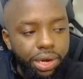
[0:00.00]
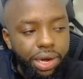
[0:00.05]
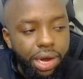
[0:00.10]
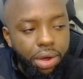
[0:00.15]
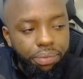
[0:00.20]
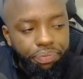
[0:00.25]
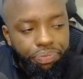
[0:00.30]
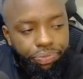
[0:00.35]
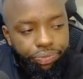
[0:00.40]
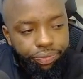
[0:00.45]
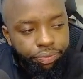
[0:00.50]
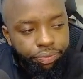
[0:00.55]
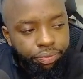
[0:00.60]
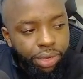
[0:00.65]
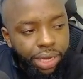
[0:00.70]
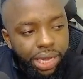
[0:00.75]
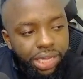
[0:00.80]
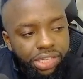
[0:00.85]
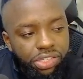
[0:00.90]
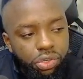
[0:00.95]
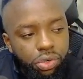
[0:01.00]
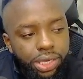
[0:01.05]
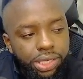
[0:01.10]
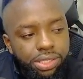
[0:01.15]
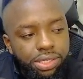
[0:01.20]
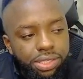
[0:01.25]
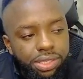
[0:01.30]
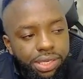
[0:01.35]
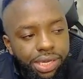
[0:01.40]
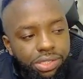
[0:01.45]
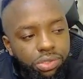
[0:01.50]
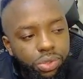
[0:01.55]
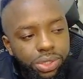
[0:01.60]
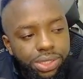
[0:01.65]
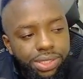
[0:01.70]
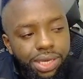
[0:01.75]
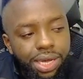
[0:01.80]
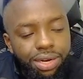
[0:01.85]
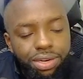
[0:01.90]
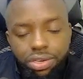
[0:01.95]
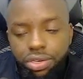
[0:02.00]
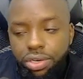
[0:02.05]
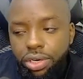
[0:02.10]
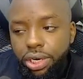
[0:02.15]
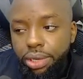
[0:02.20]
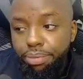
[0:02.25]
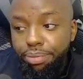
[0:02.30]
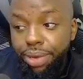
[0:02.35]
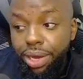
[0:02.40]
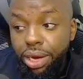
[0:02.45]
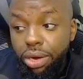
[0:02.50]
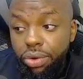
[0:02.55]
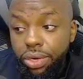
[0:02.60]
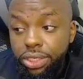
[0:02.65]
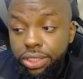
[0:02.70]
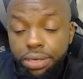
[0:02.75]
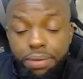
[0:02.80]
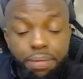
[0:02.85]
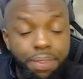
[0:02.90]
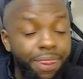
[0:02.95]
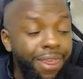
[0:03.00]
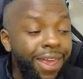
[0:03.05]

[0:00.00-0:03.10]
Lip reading: Now as you can see, as we started turning bearish,